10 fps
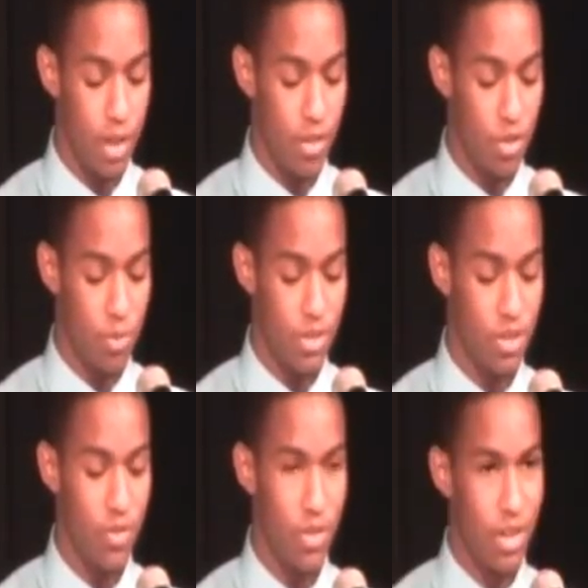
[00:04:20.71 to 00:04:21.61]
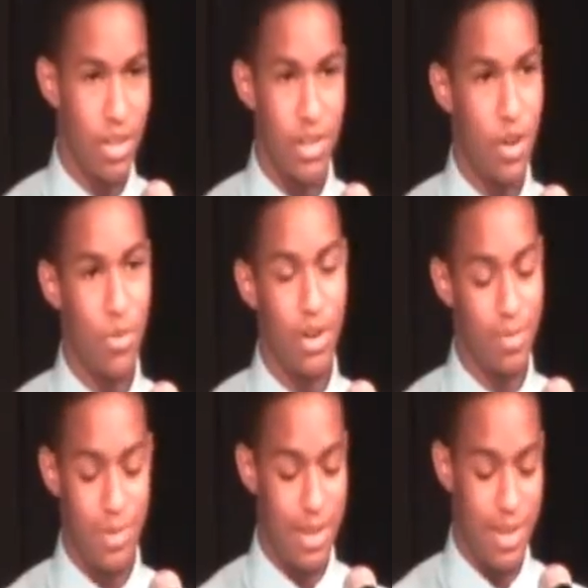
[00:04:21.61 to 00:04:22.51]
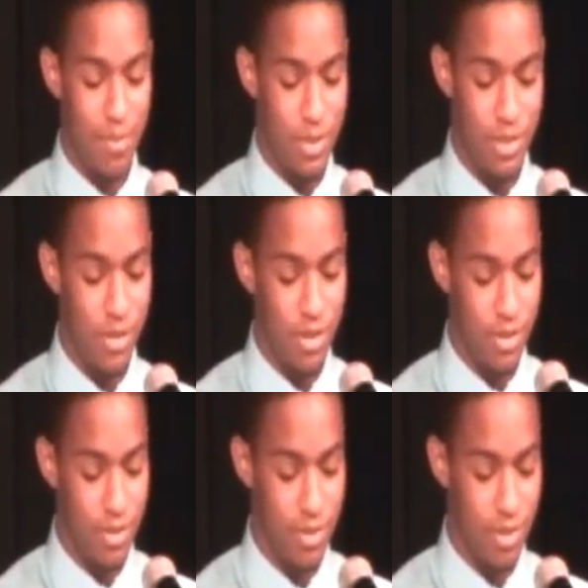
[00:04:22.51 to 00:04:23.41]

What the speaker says: I thought to myself, yeah right, they can't be serious.